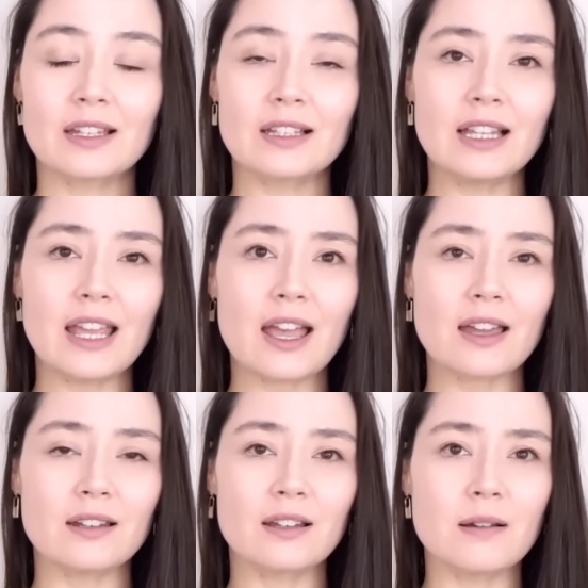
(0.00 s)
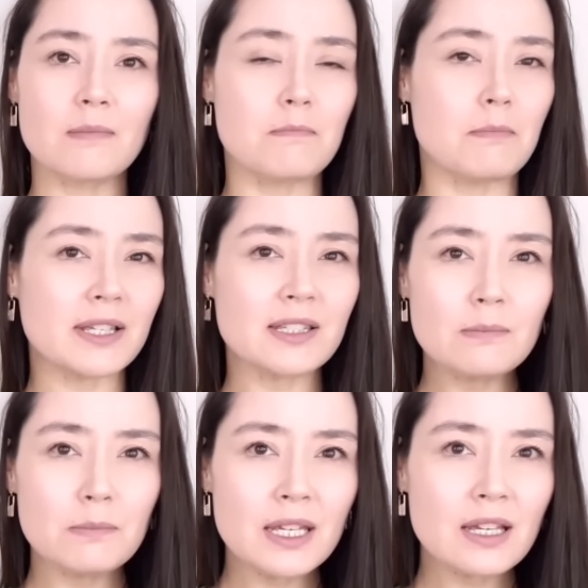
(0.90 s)
Leanne mustn't
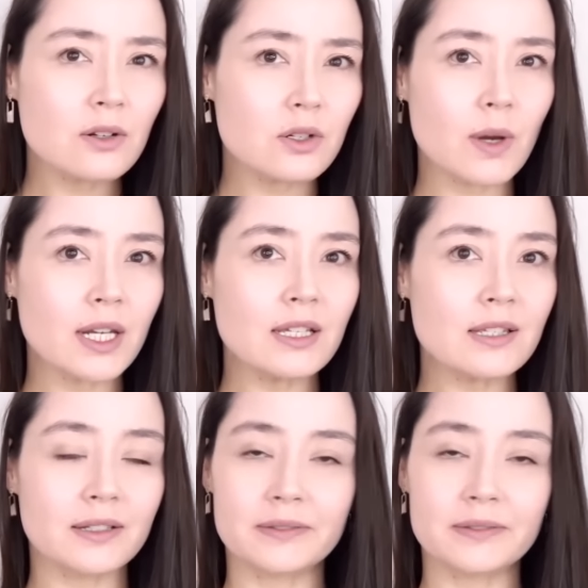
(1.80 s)
be in her 20s.